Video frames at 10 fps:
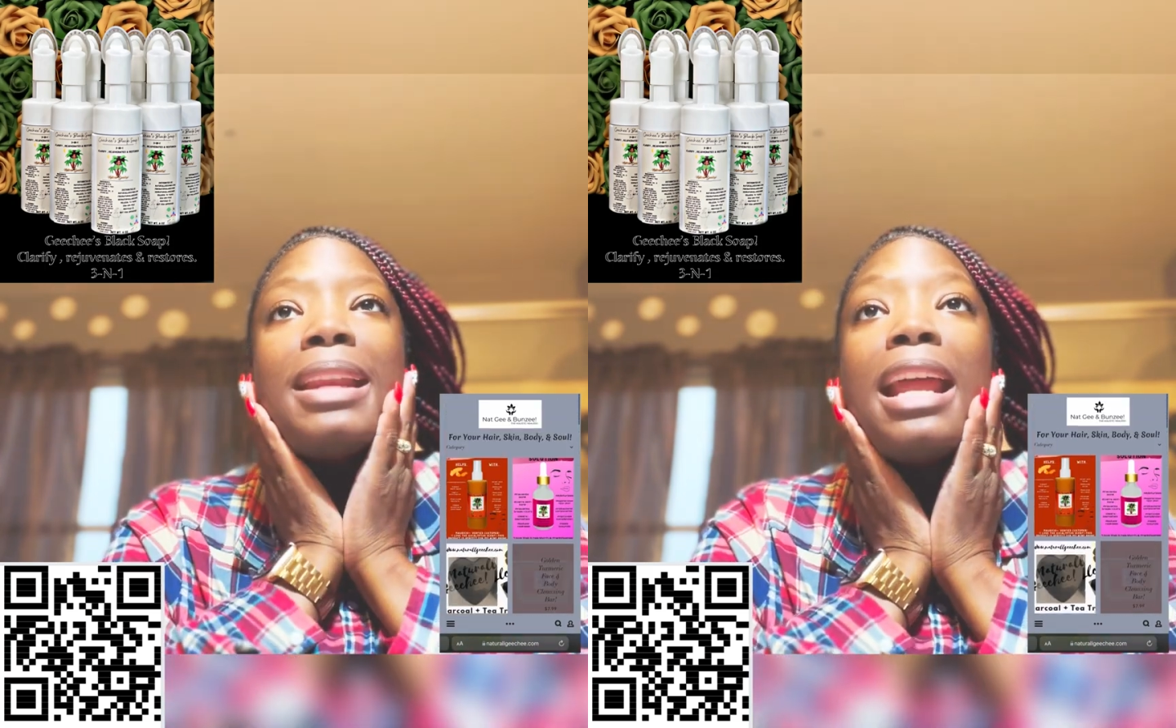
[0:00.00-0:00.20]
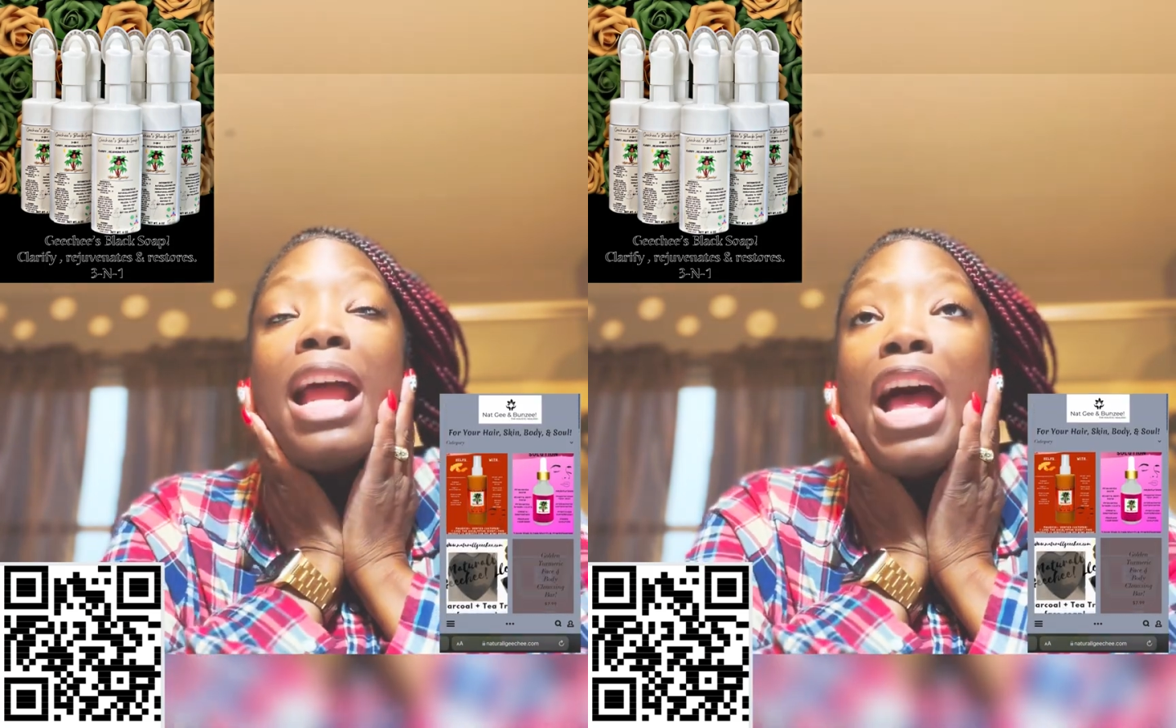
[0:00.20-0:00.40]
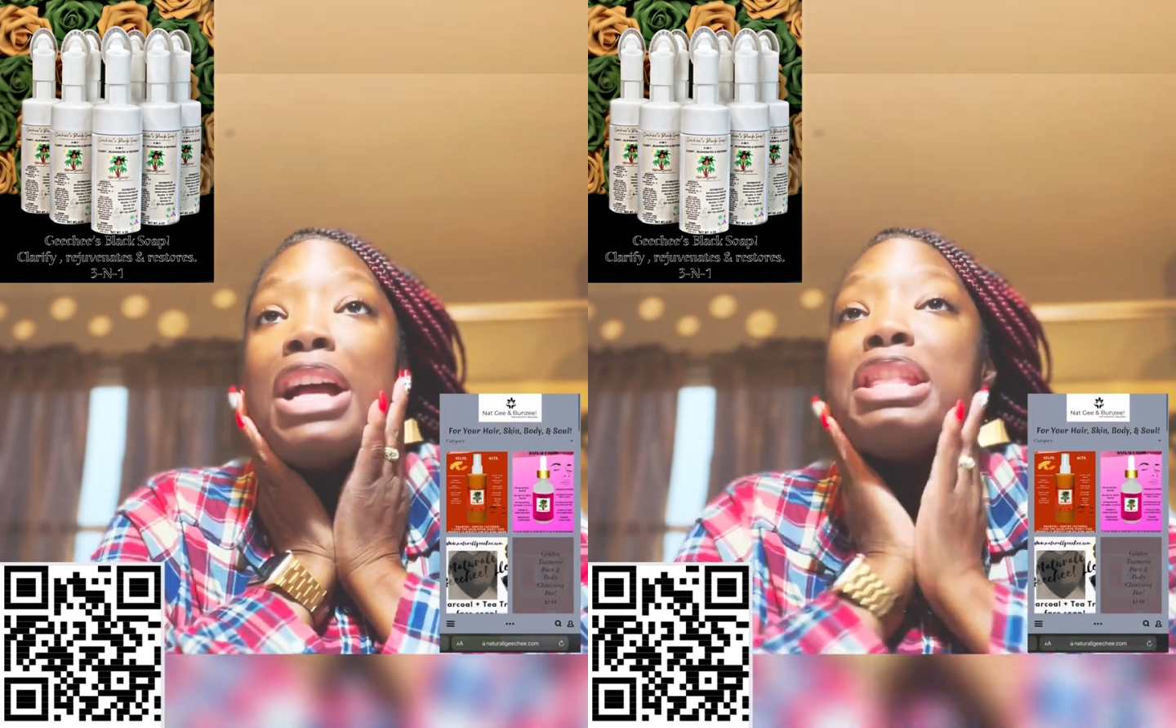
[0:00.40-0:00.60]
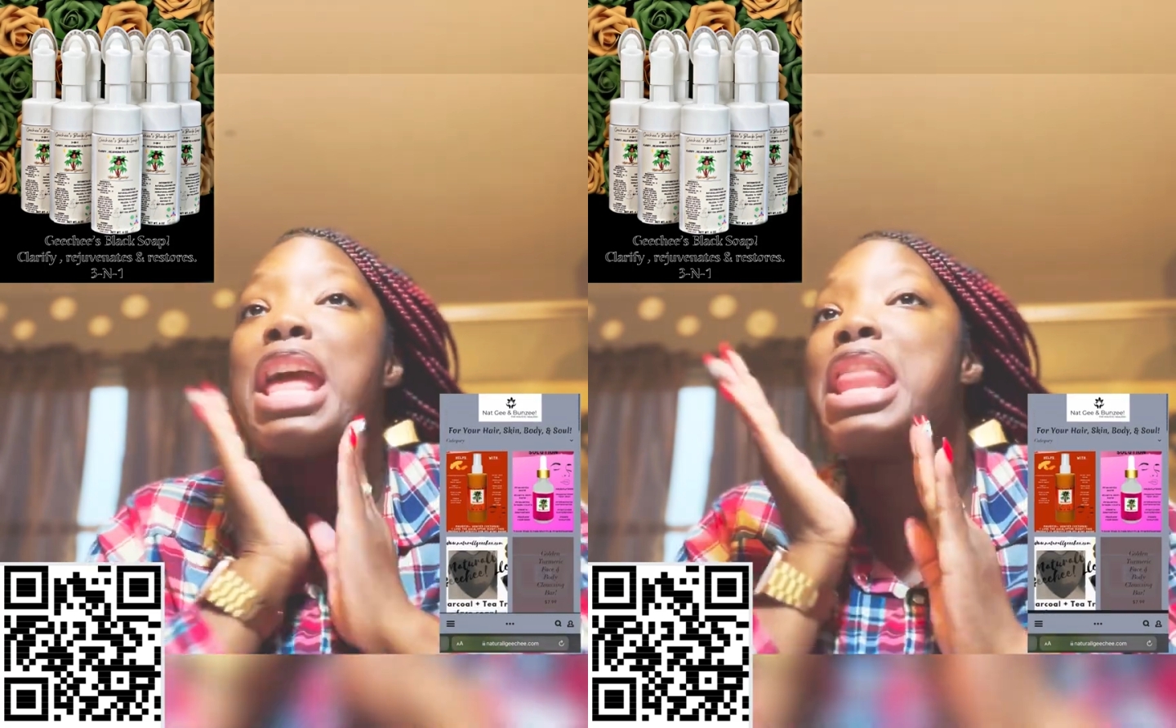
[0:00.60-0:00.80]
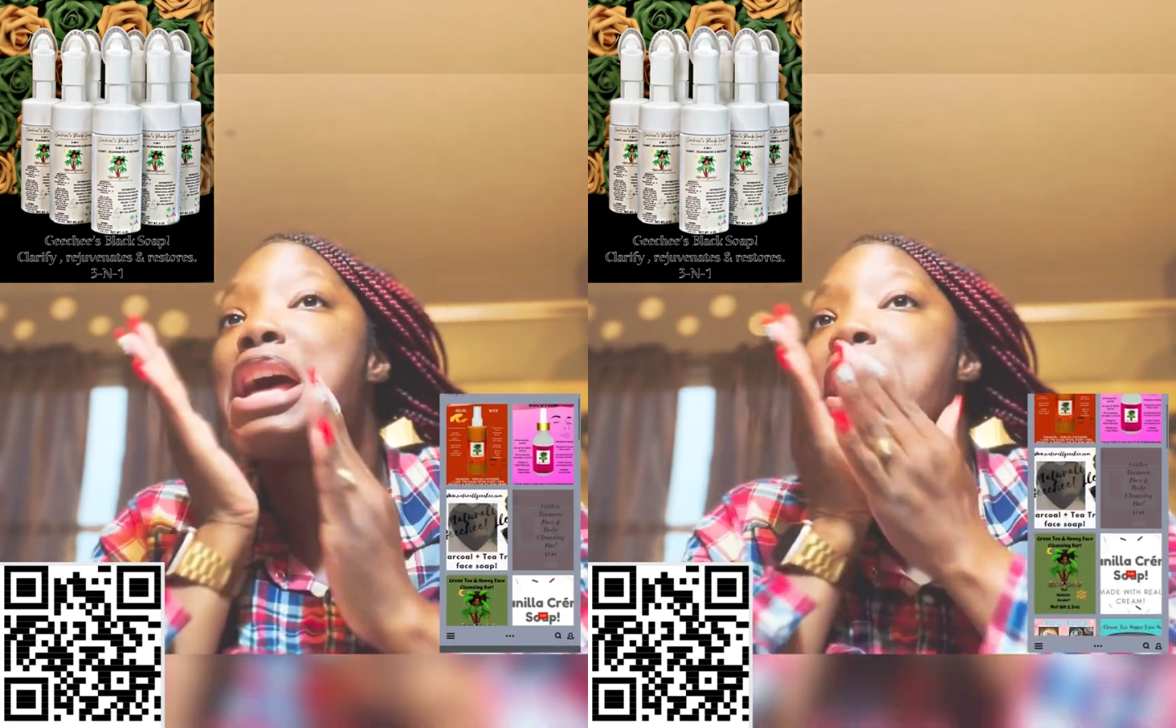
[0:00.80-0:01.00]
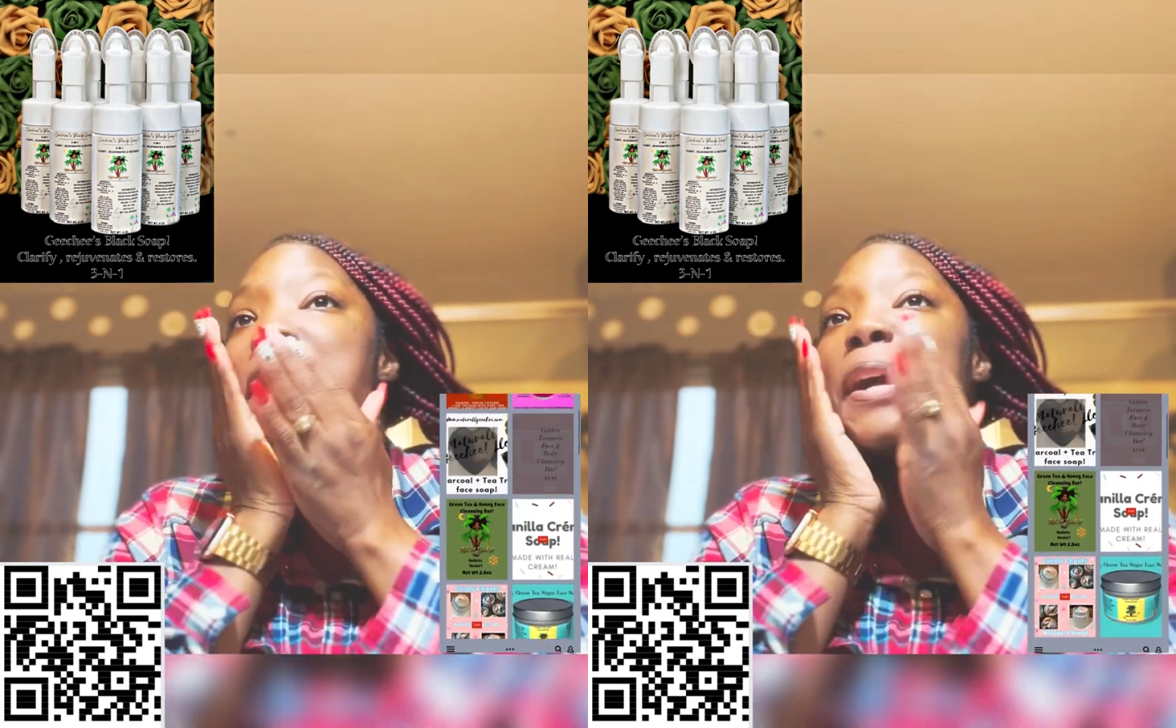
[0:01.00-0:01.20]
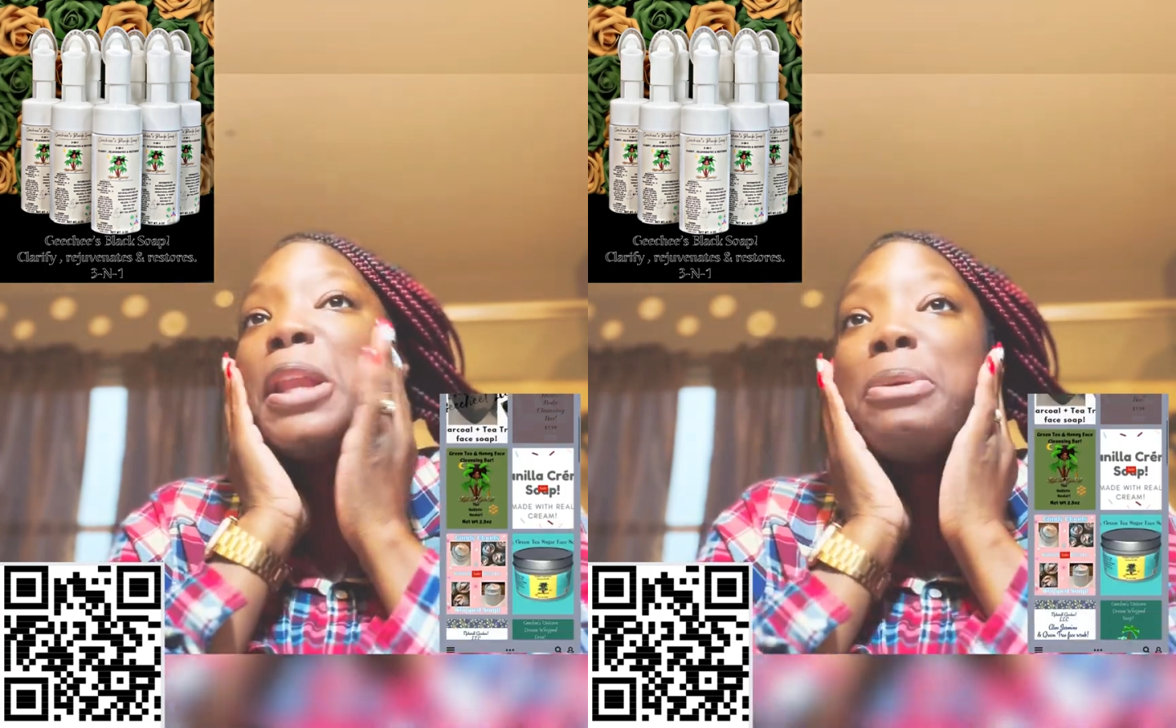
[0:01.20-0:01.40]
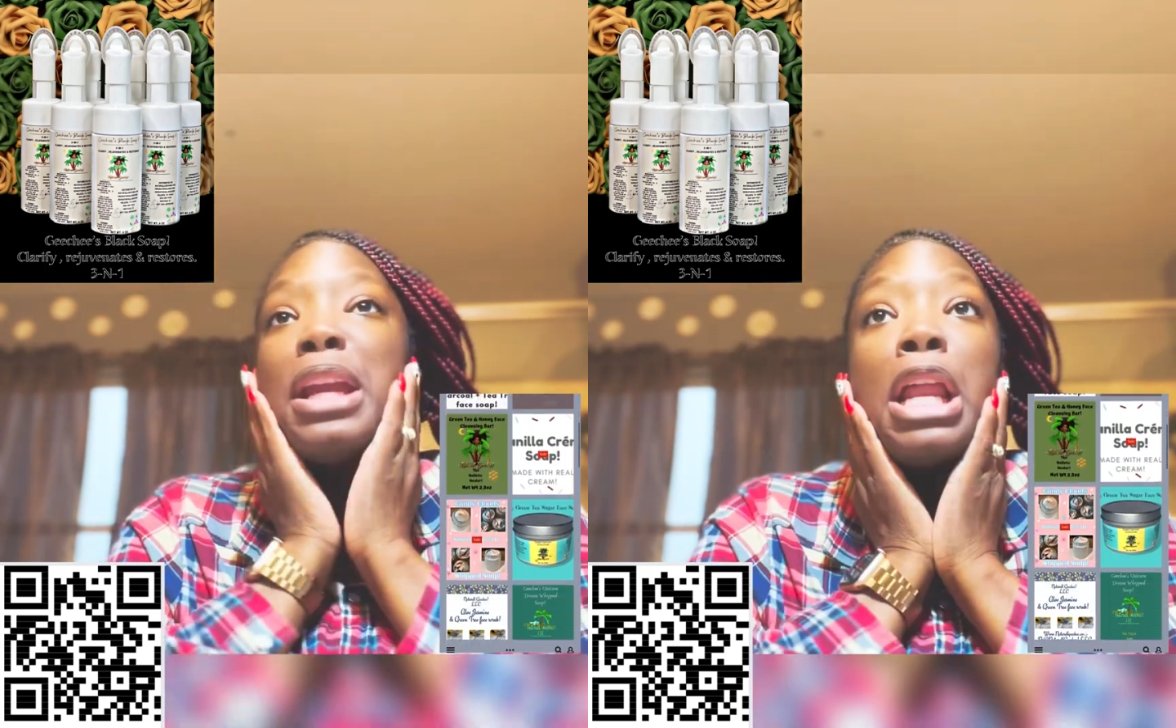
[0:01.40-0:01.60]
that
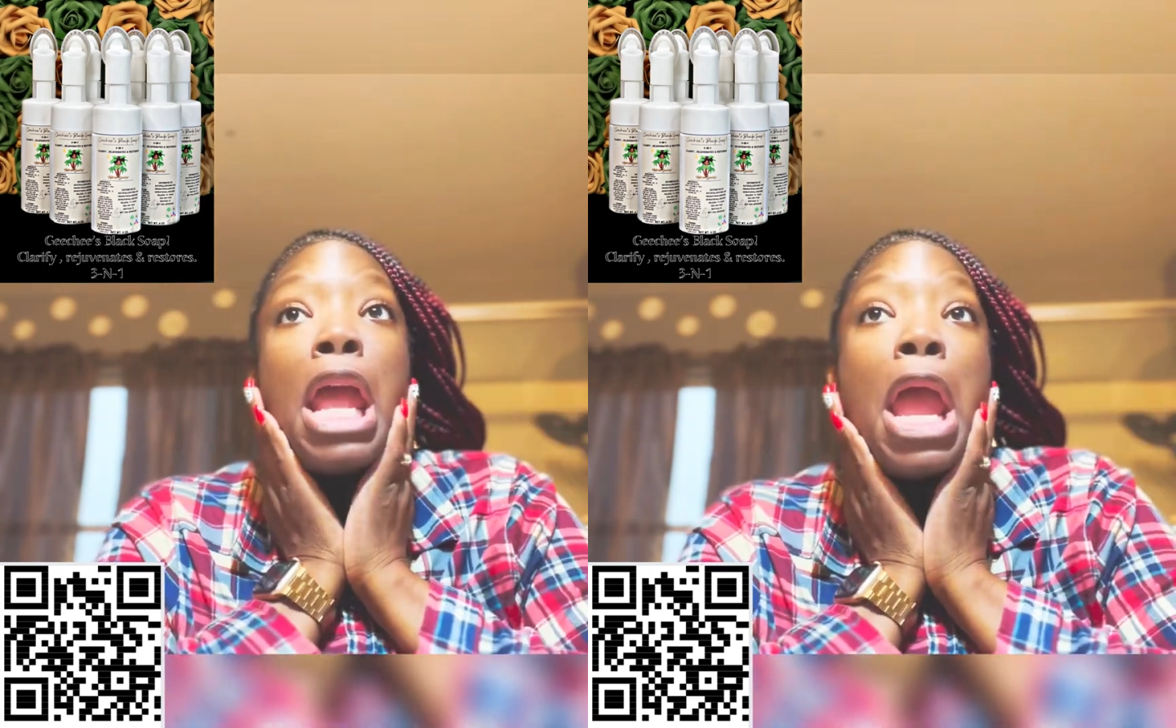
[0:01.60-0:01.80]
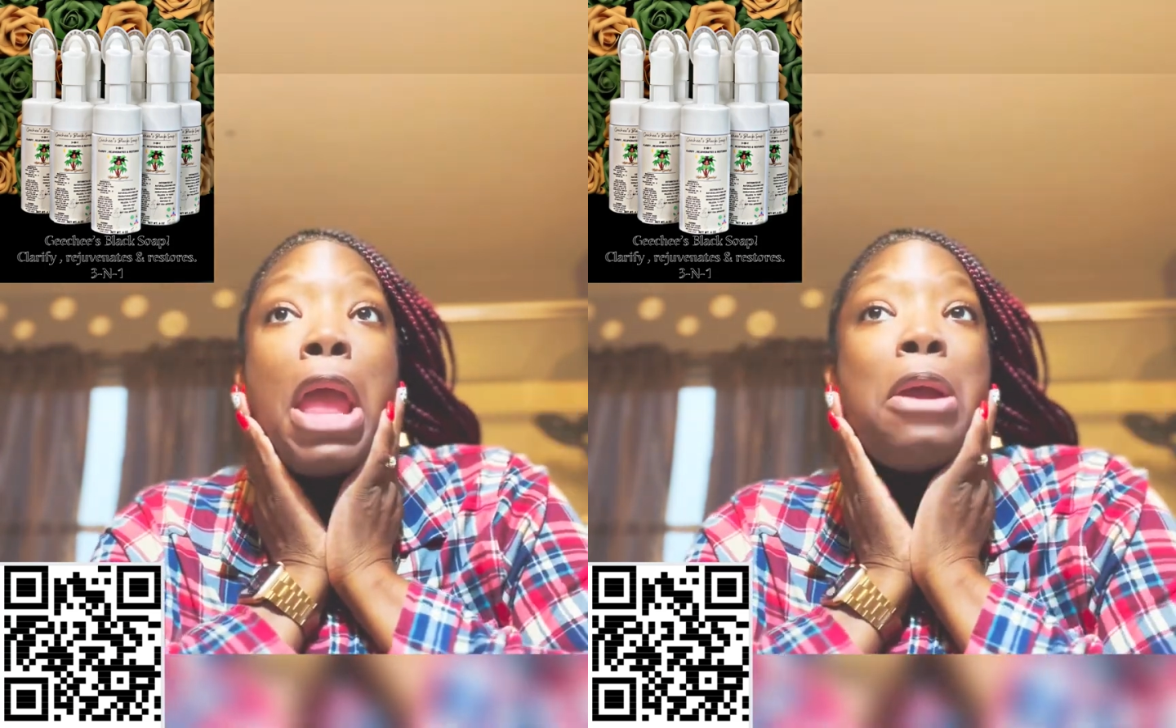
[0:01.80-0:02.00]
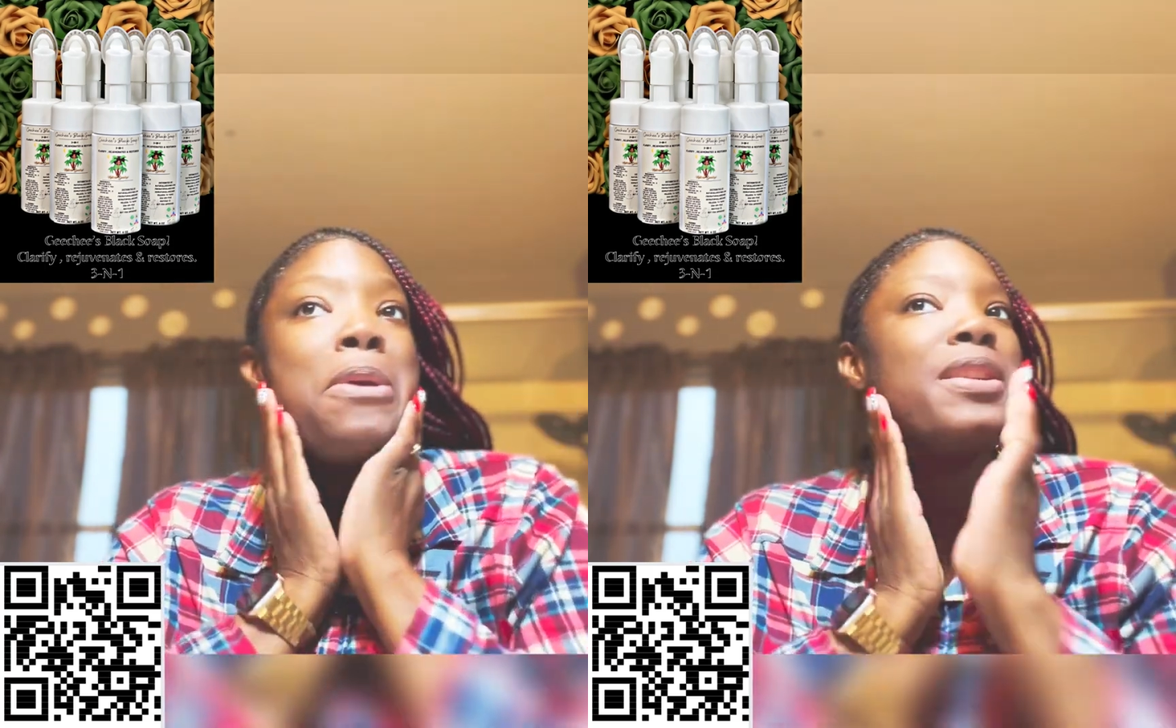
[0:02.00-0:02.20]
glowy glow.